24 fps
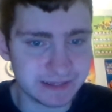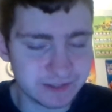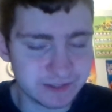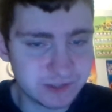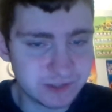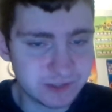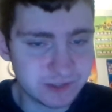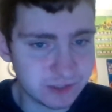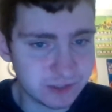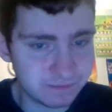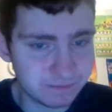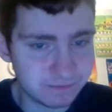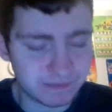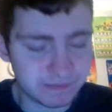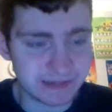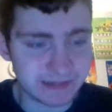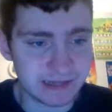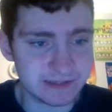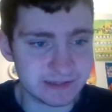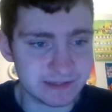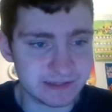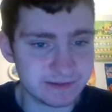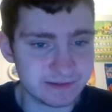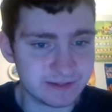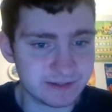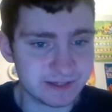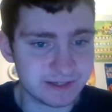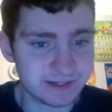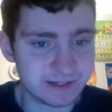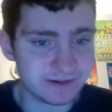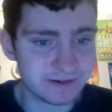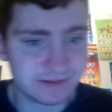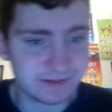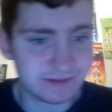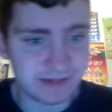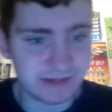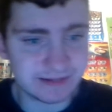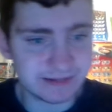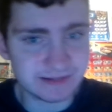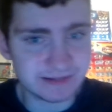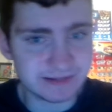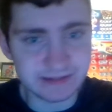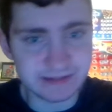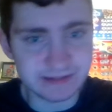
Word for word: YouTube by the end of this year, and